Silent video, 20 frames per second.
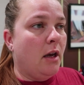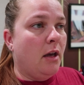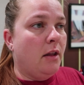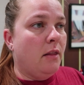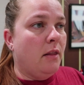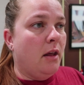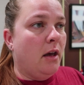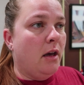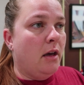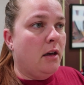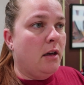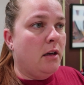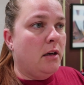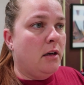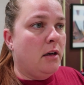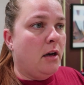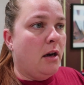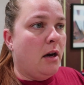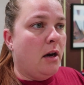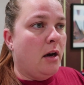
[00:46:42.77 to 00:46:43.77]
And
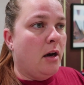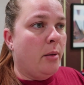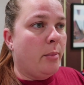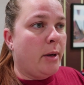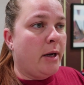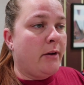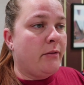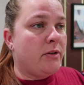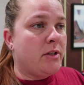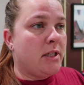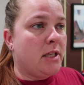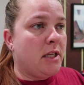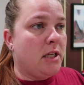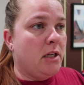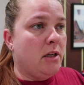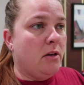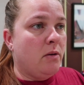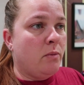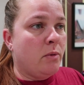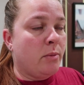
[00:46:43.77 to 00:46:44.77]
then um, I have
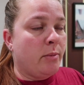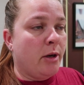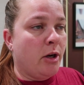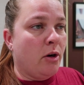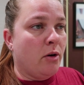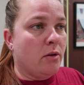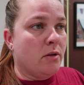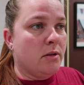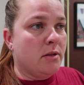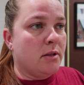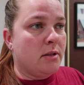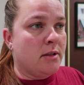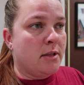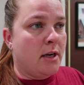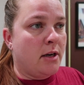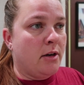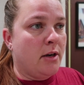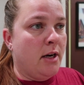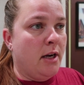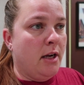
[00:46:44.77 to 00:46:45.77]
tea with my girls on
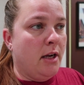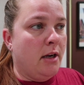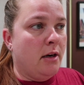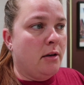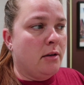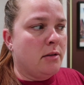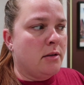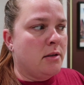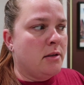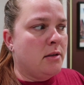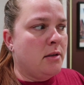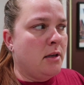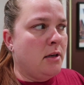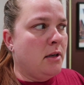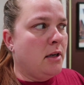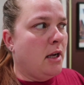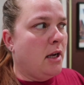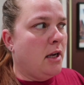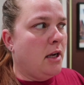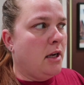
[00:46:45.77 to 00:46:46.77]
Saturday, and on
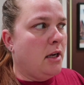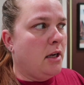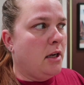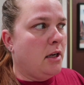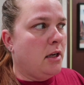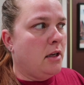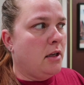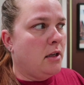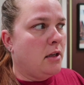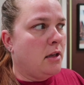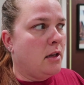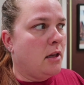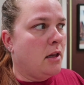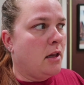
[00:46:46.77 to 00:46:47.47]
Sunday,